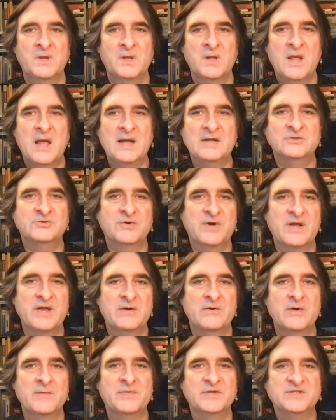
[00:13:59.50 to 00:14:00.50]
Andrea,
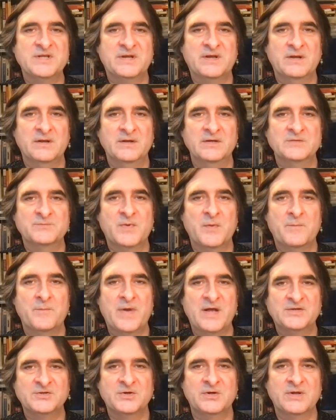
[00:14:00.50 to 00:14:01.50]
in particular, is
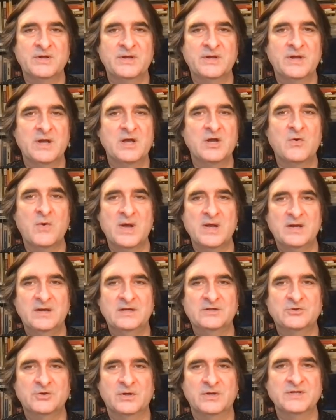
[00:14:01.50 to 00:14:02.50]
perpetually and quite literally